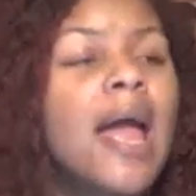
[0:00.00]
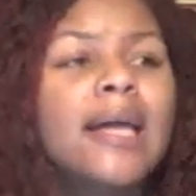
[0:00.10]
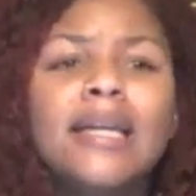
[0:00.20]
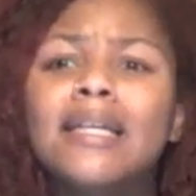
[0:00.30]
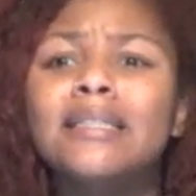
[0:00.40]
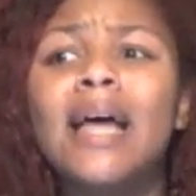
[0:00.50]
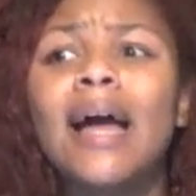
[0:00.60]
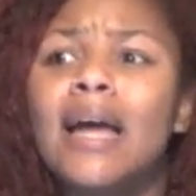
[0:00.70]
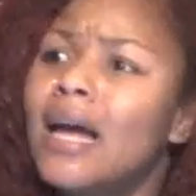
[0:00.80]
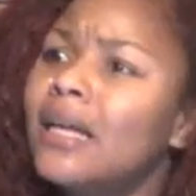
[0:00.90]
And he's
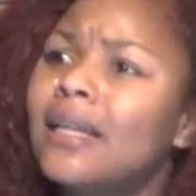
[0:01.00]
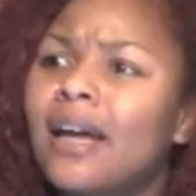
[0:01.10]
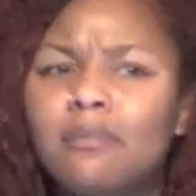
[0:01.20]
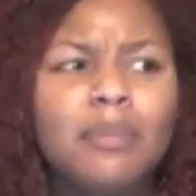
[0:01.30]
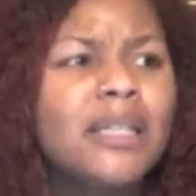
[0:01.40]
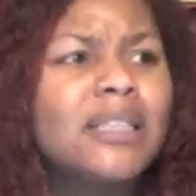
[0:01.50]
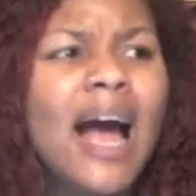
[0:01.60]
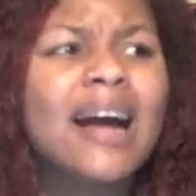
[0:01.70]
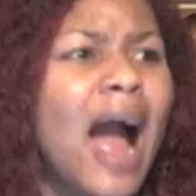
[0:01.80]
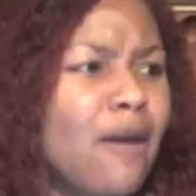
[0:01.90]
like, bitch,
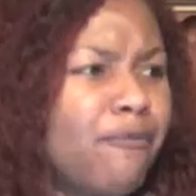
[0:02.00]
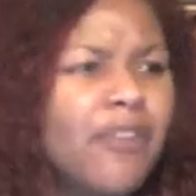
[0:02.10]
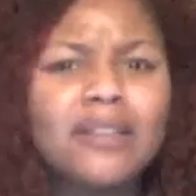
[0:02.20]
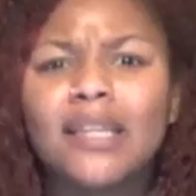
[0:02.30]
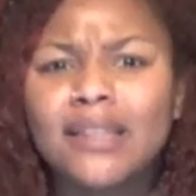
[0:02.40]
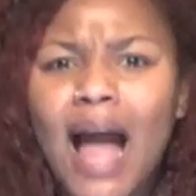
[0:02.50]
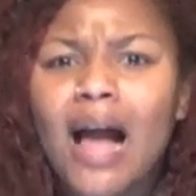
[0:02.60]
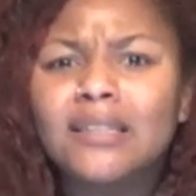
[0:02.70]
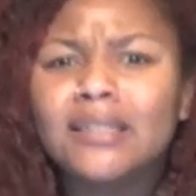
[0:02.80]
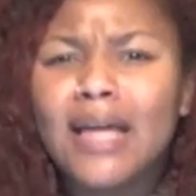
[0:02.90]
I got
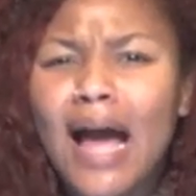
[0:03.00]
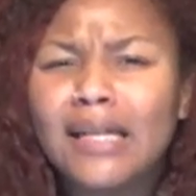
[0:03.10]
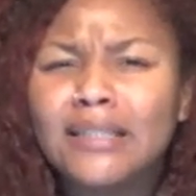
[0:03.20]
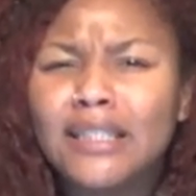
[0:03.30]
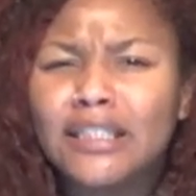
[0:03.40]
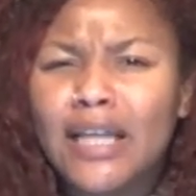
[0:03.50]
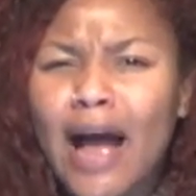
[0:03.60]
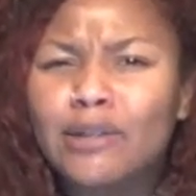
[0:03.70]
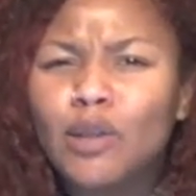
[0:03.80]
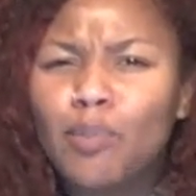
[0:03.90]
$50,000 in
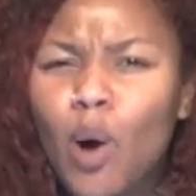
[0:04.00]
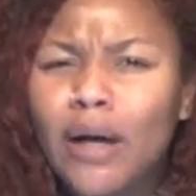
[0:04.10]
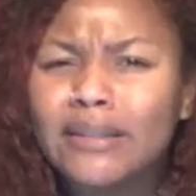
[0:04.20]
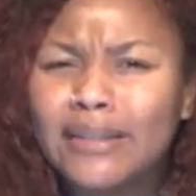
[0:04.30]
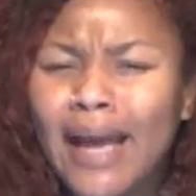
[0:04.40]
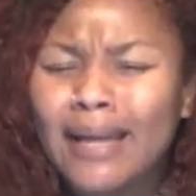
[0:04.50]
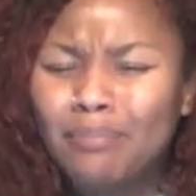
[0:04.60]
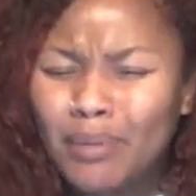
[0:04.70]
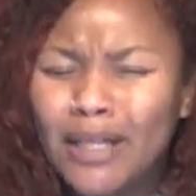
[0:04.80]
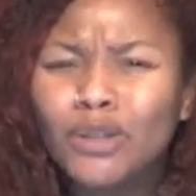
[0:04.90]
child support
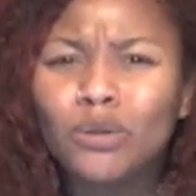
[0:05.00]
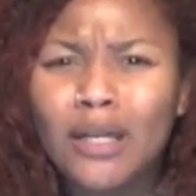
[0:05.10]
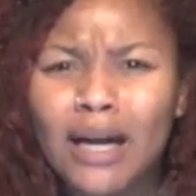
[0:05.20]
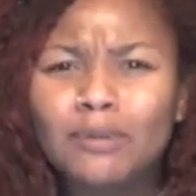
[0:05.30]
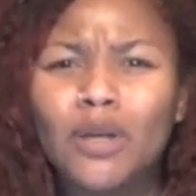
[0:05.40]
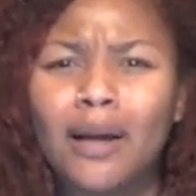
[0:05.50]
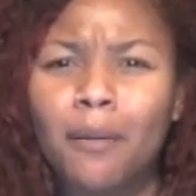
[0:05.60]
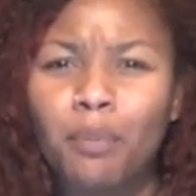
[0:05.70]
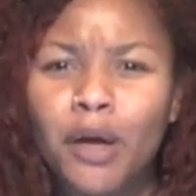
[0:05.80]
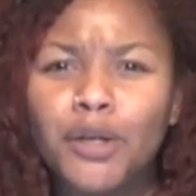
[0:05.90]
debt, bitch. You think I'm
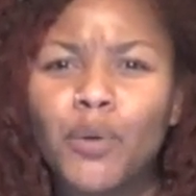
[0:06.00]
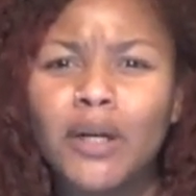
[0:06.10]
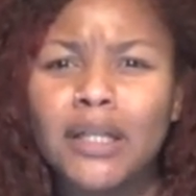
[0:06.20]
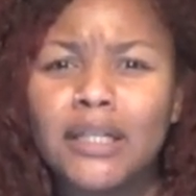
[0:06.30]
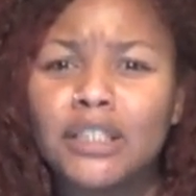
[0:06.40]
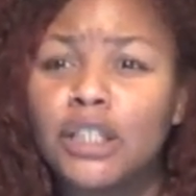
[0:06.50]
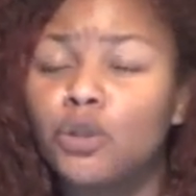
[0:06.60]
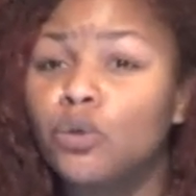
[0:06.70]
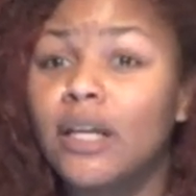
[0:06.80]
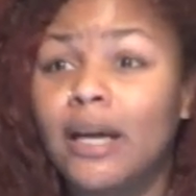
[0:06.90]
trying to bring you into this shit?
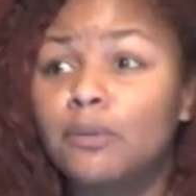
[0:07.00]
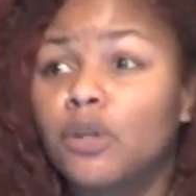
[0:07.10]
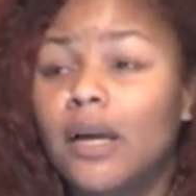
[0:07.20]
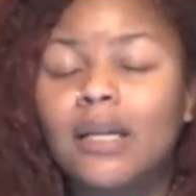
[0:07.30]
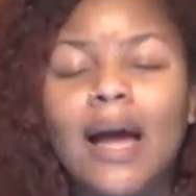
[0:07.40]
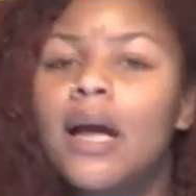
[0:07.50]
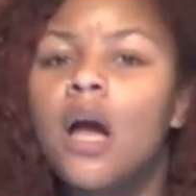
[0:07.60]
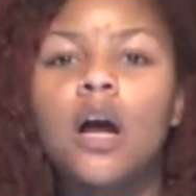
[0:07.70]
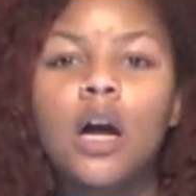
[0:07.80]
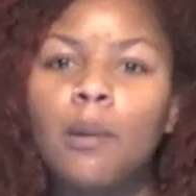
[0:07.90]
You think I'm trying to, like,
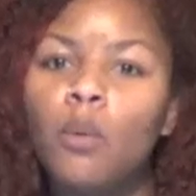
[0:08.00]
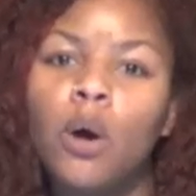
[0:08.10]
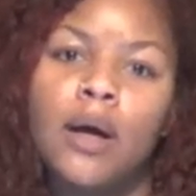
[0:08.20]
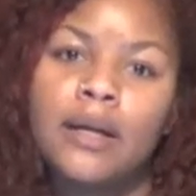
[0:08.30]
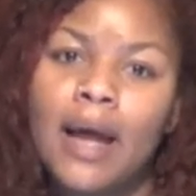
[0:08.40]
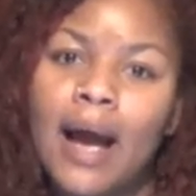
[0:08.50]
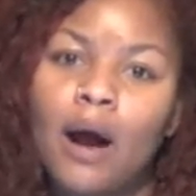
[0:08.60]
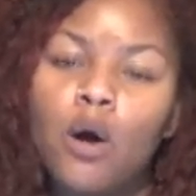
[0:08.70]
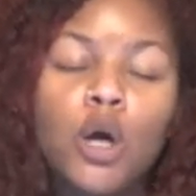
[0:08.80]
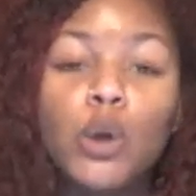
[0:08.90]
come on
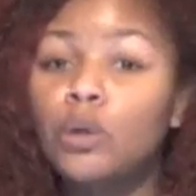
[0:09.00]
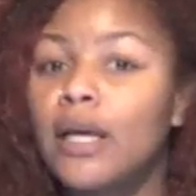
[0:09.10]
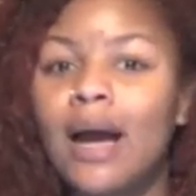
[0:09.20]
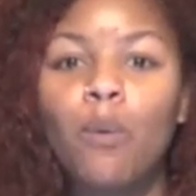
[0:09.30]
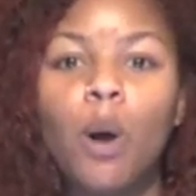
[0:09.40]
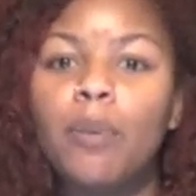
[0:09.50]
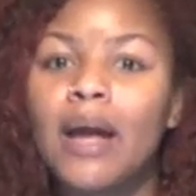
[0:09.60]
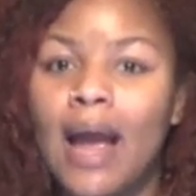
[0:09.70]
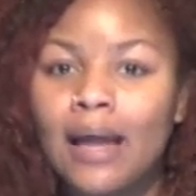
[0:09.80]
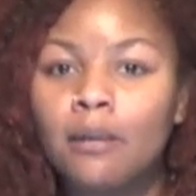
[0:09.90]
now. You think I won't
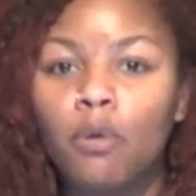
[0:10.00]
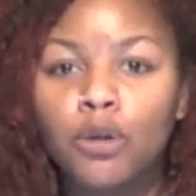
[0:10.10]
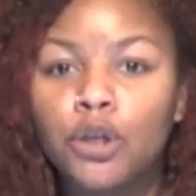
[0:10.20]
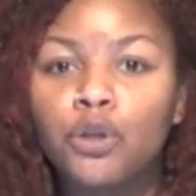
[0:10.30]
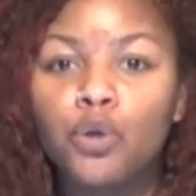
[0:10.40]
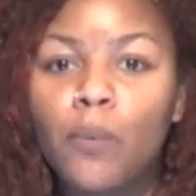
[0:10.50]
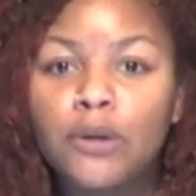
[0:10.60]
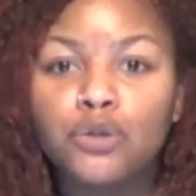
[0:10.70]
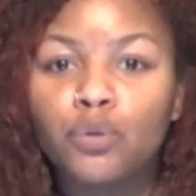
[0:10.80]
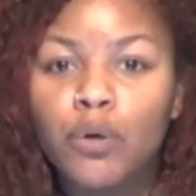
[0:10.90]
pay alimony to you
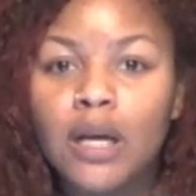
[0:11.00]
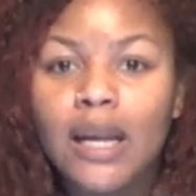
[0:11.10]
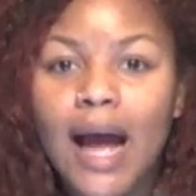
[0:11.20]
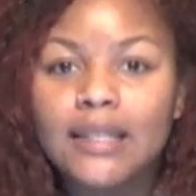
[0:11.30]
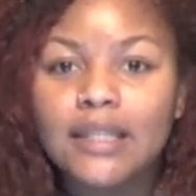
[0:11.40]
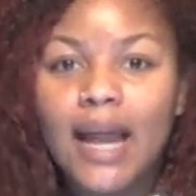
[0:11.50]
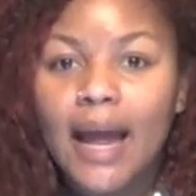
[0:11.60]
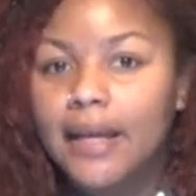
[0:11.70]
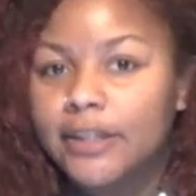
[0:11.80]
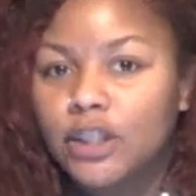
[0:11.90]
once you realize that
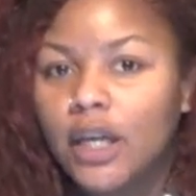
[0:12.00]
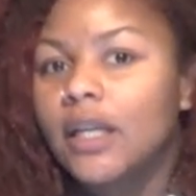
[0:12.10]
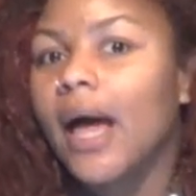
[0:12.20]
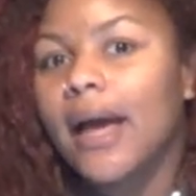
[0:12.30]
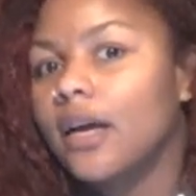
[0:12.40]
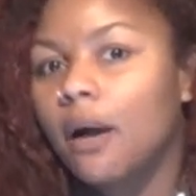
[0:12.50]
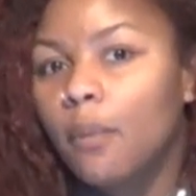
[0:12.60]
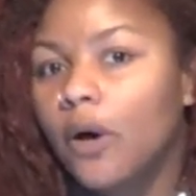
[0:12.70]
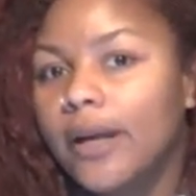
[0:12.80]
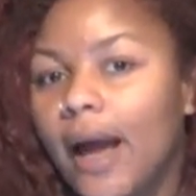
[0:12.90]
I ain't shit? Like,
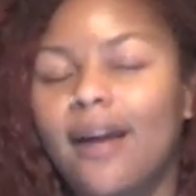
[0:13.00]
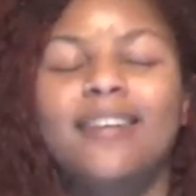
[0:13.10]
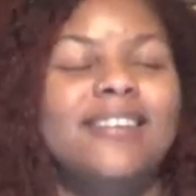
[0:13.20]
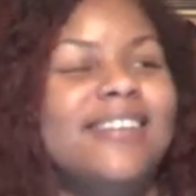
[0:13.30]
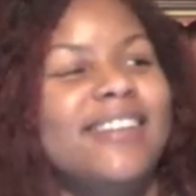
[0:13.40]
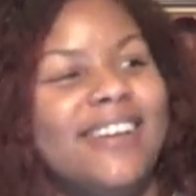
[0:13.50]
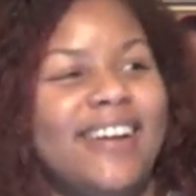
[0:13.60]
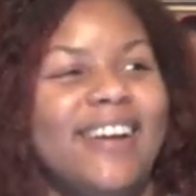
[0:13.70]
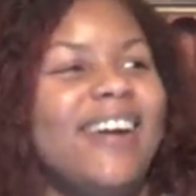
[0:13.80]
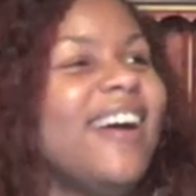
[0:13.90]
come on
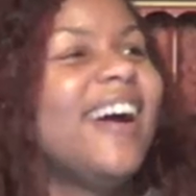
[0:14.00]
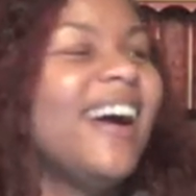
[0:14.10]
now.